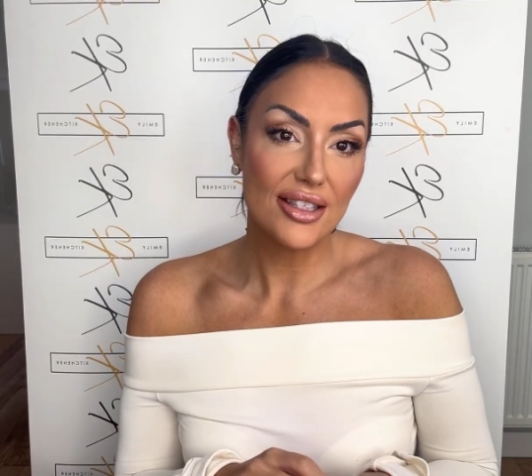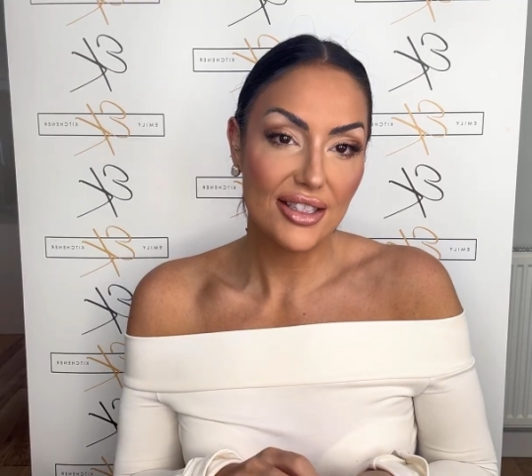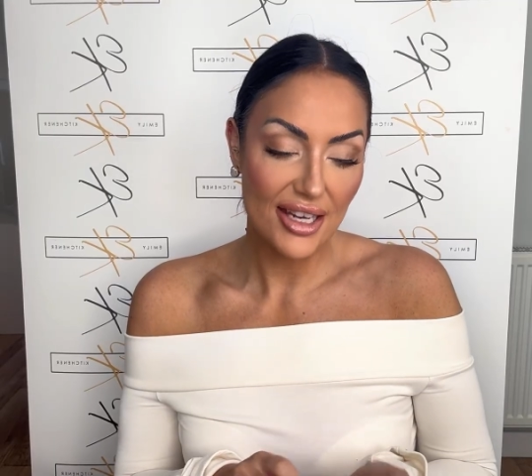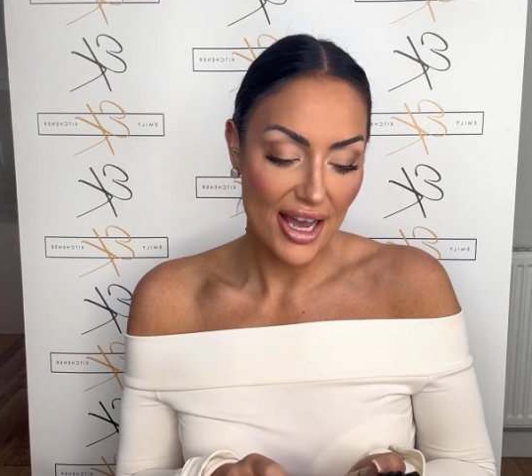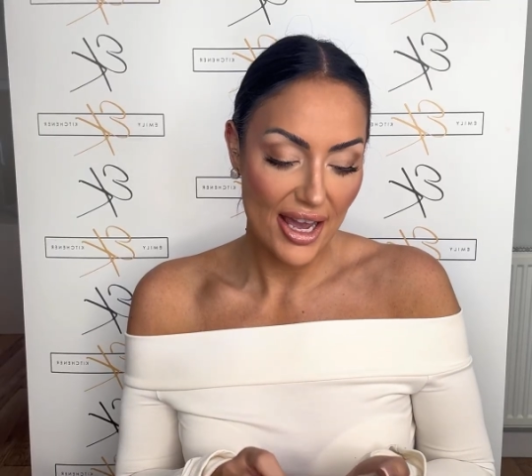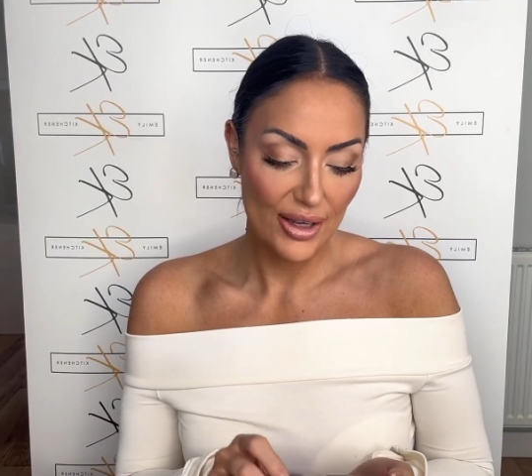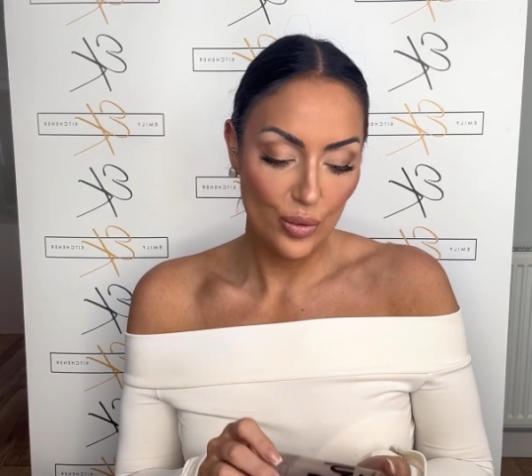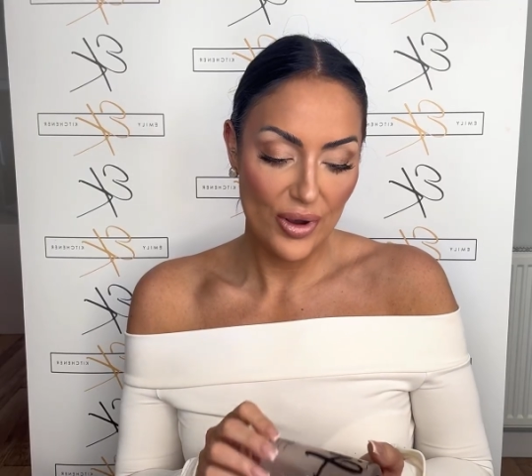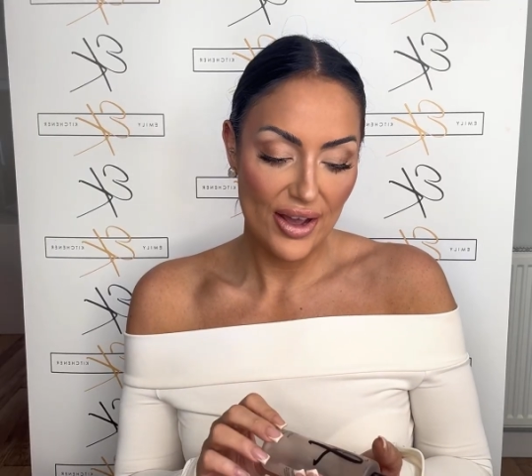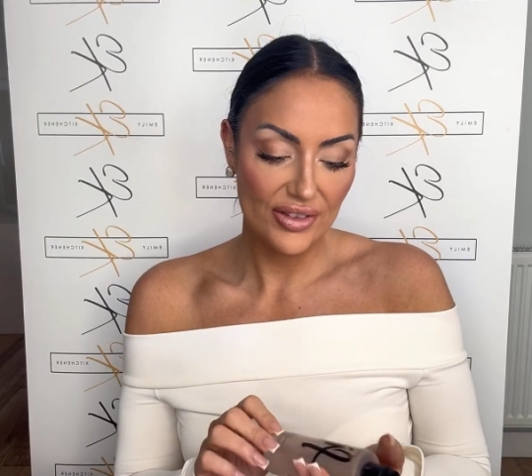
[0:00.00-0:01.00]
today
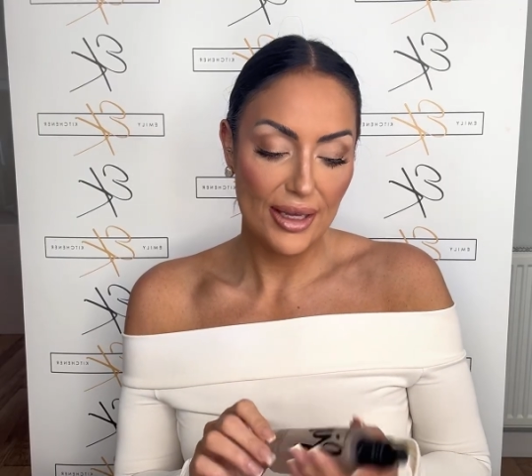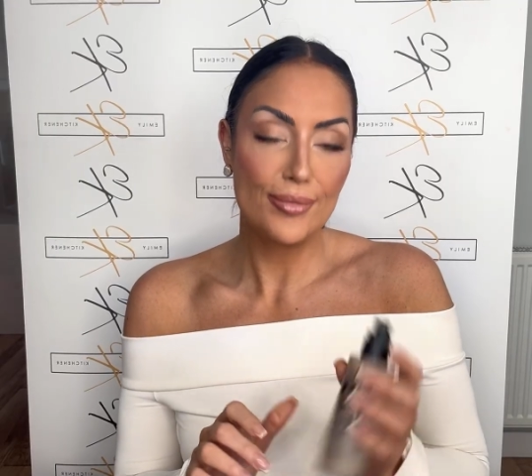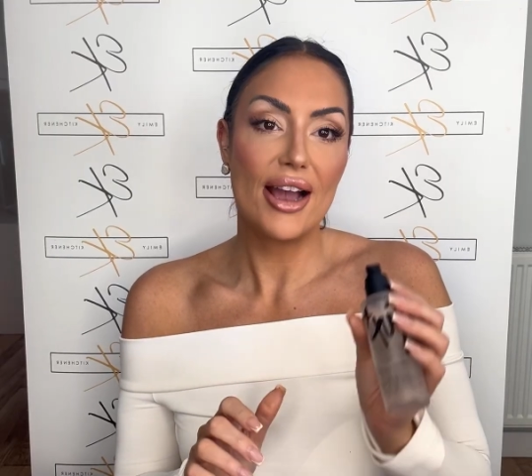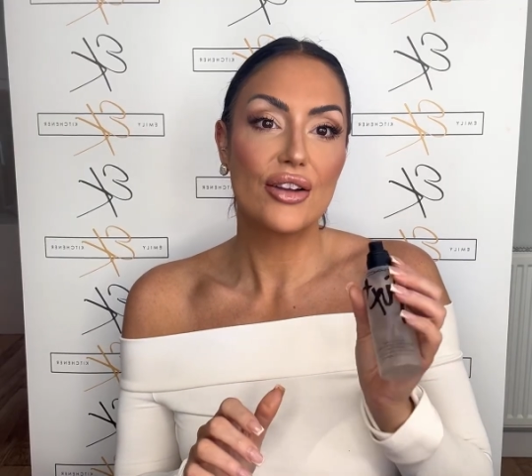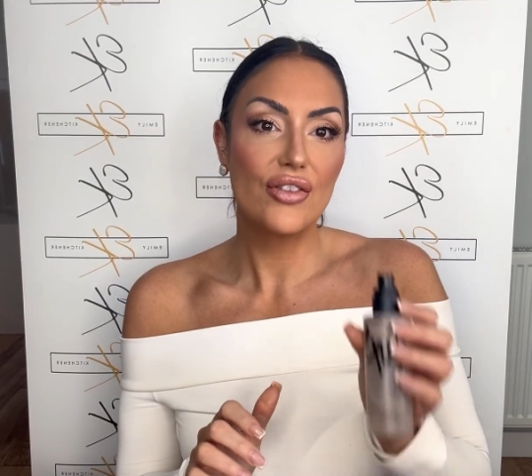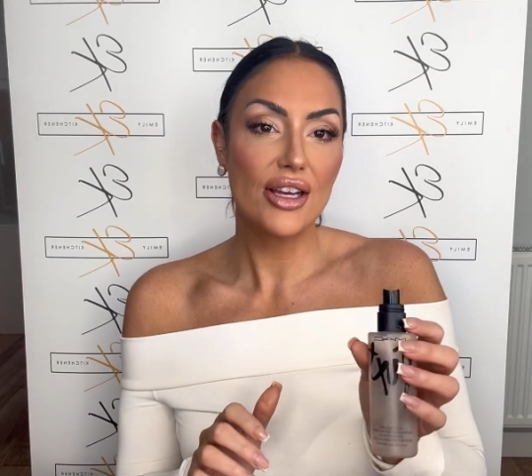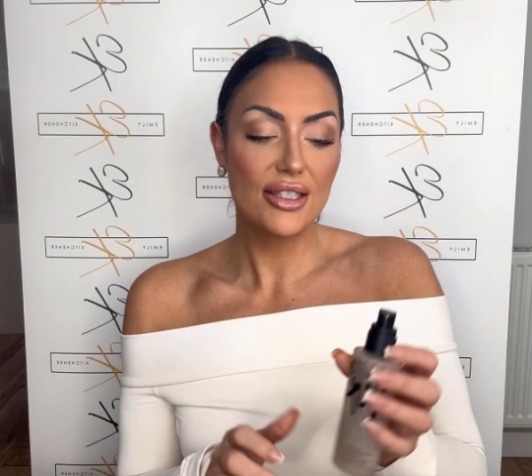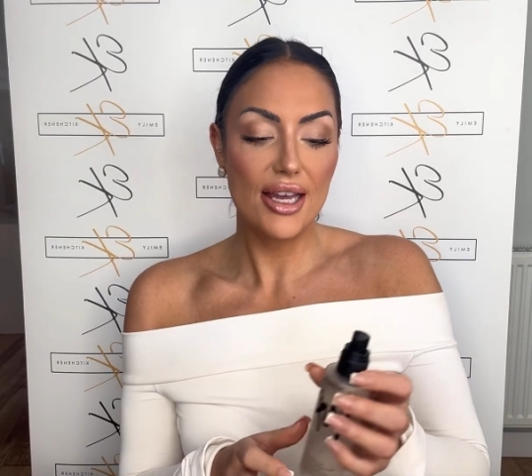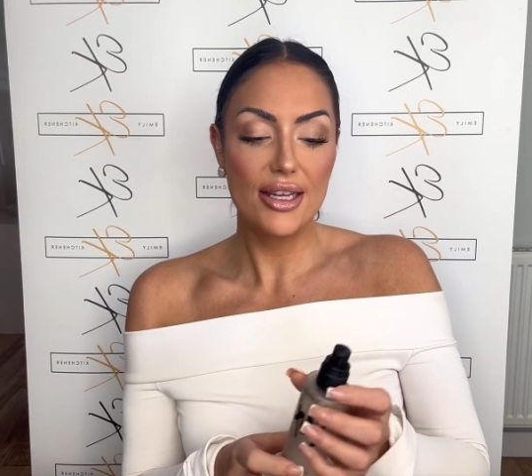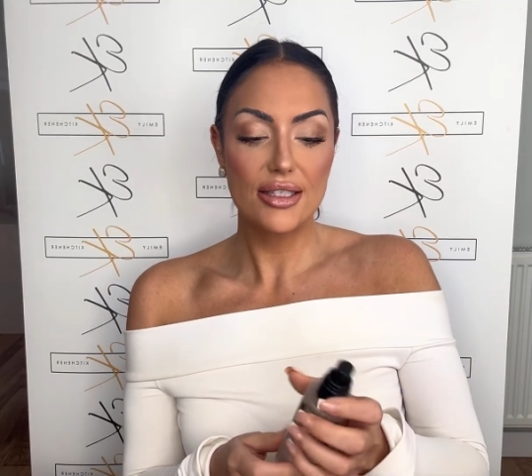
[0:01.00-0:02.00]
with the MAC Fix
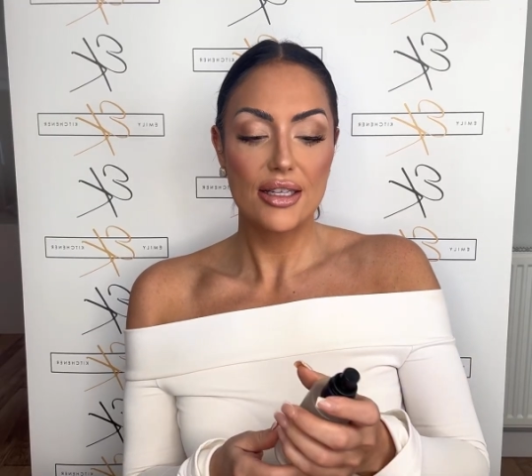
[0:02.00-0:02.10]
It.